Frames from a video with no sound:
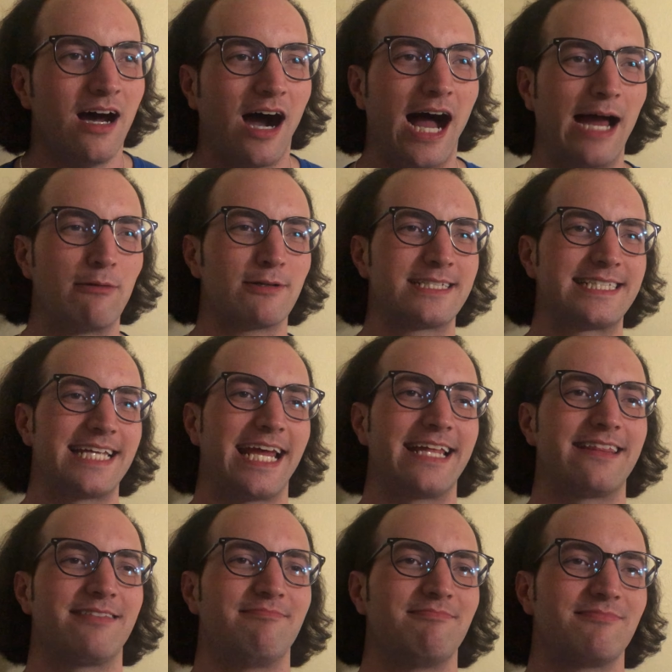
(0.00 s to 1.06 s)
I would
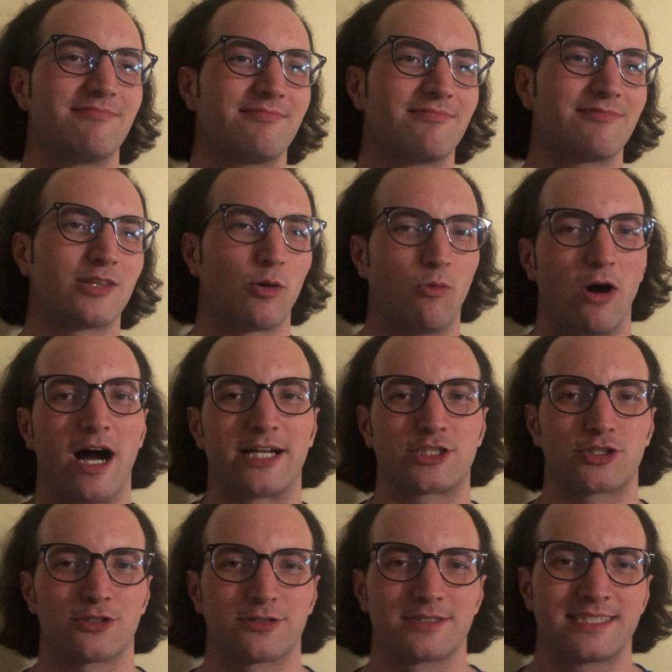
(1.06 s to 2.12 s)
say The
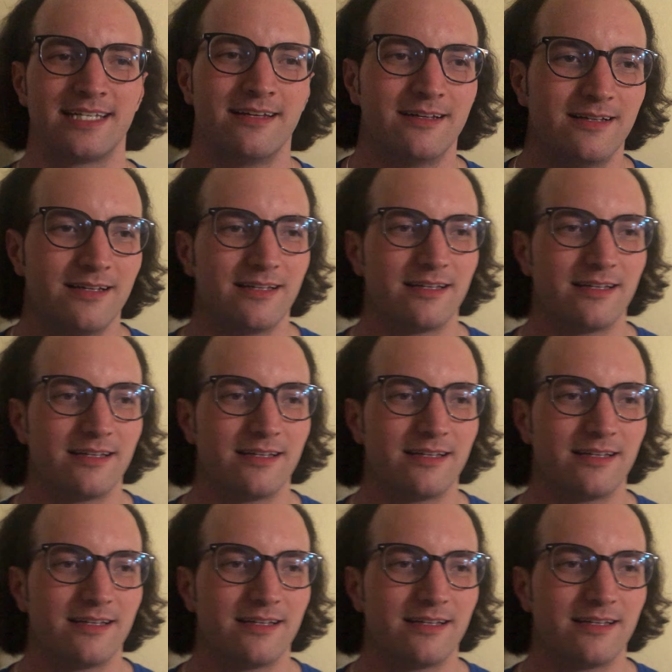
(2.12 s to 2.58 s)
Watchers